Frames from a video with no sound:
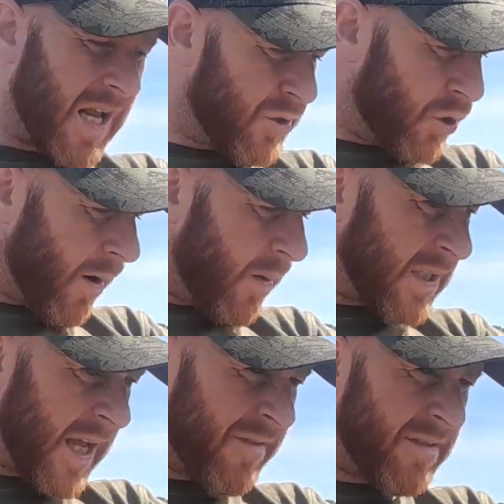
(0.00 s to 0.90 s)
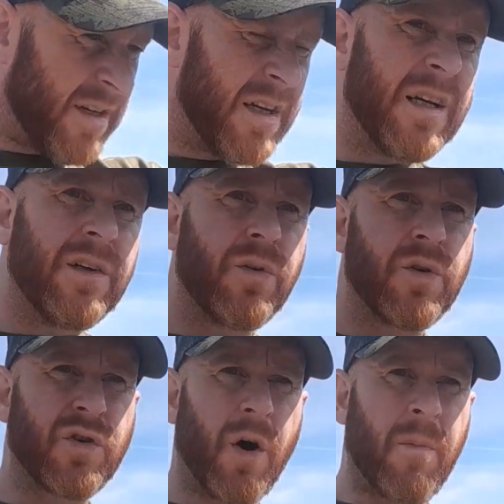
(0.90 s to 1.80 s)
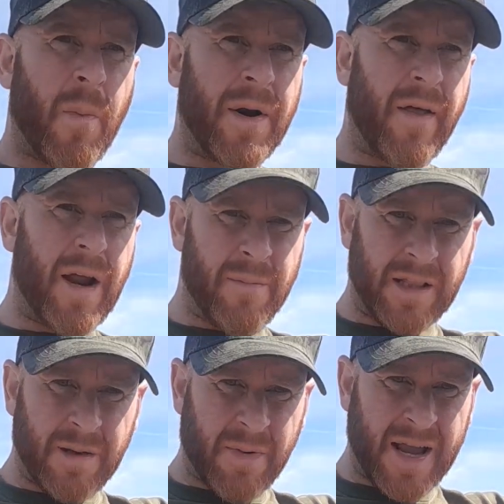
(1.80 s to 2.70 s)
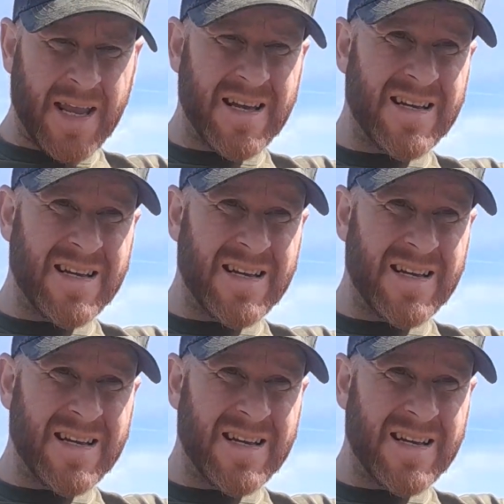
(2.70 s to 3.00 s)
2 hours left. Just sort of pop it out there in the middle of the bay